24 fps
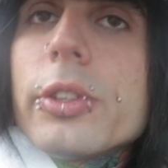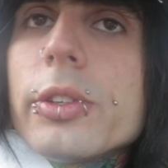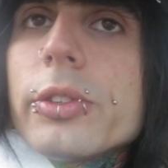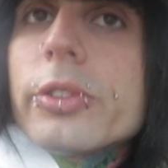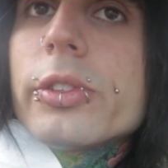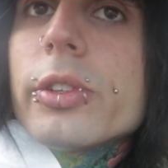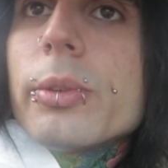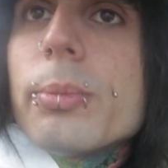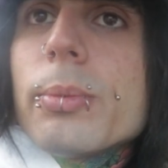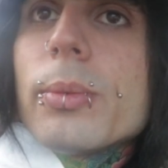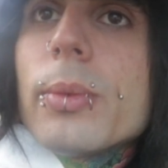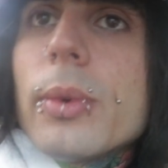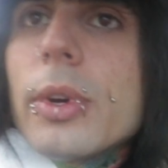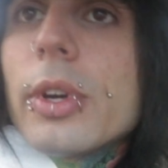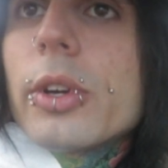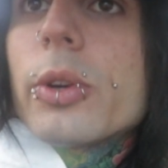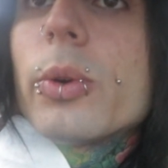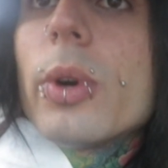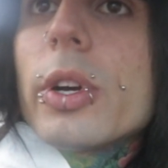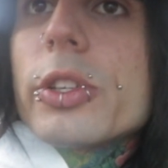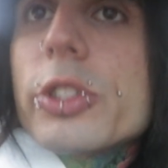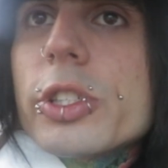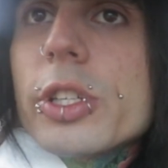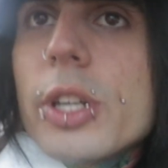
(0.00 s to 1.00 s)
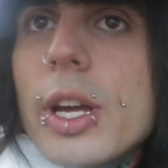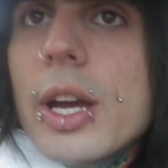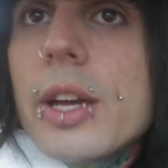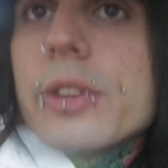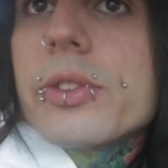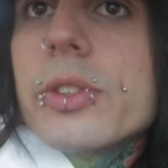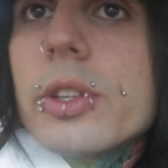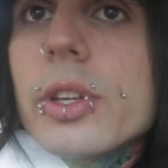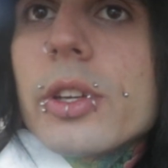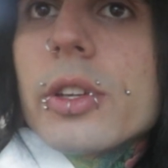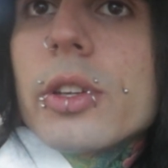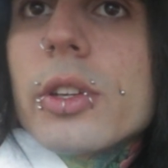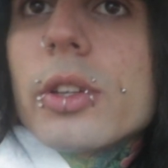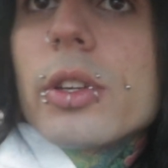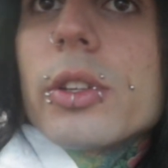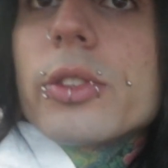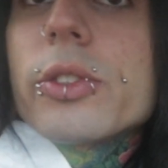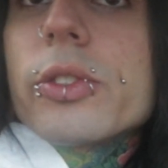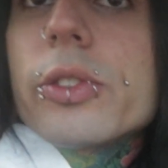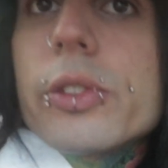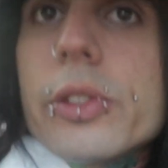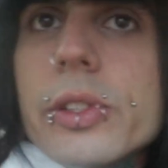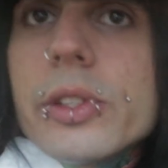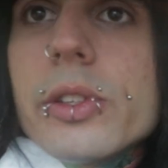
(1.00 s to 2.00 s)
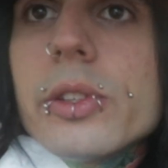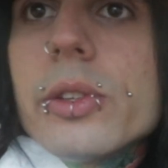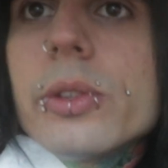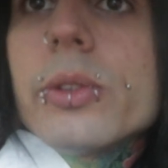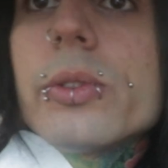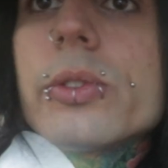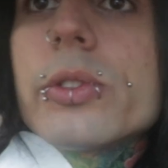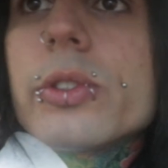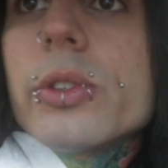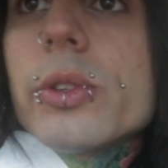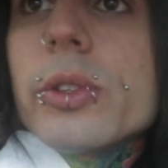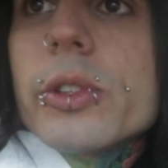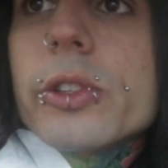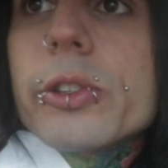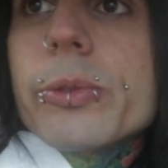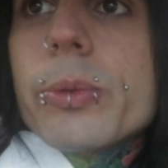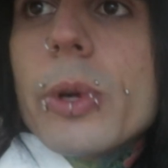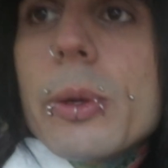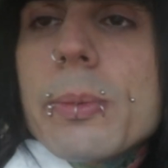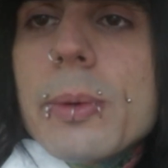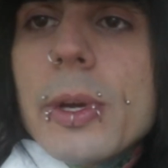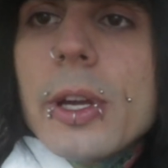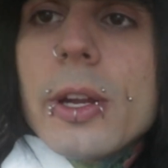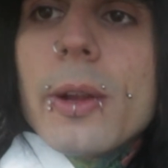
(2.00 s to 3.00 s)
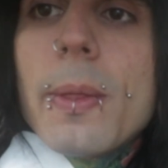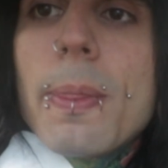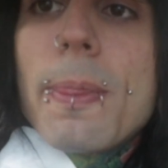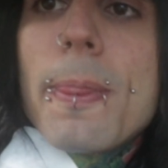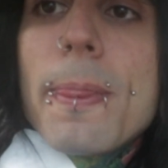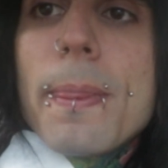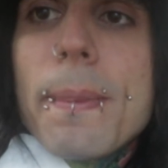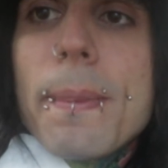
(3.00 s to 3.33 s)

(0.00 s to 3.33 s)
do some question asking to see who's doing the spray paint.